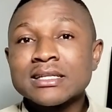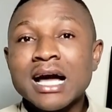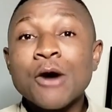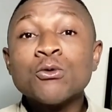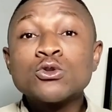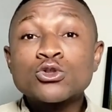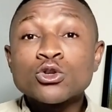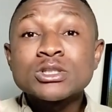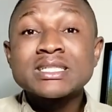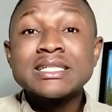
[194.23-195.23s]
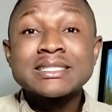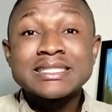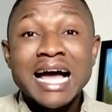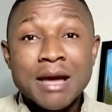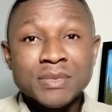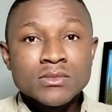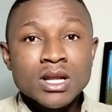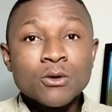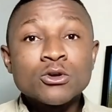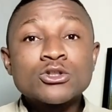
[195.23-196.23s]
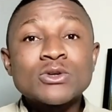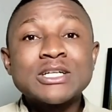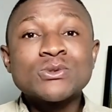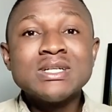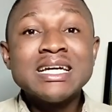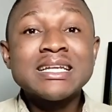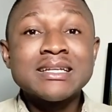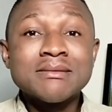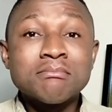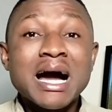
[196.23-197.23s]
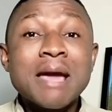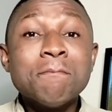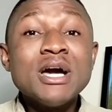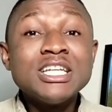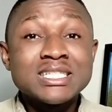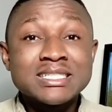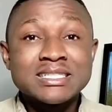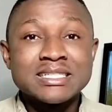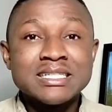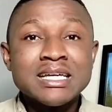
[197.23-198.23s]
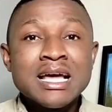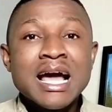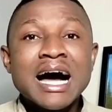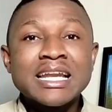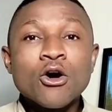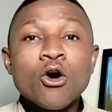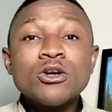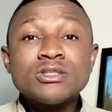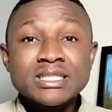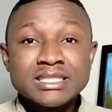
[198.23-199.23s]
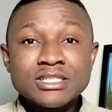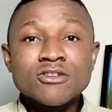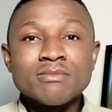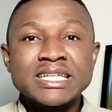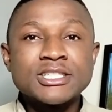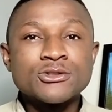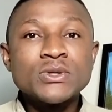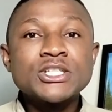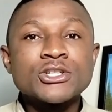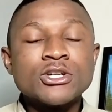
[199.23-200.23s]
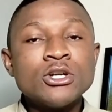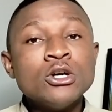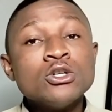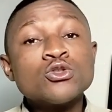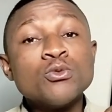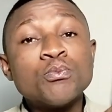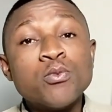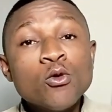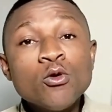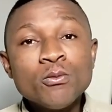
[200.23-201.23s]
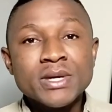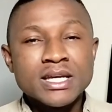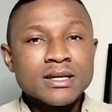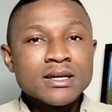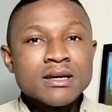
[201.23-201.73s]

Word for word: I will trust his timing. I will not try to let my emergency and the urgency of my situation to pull me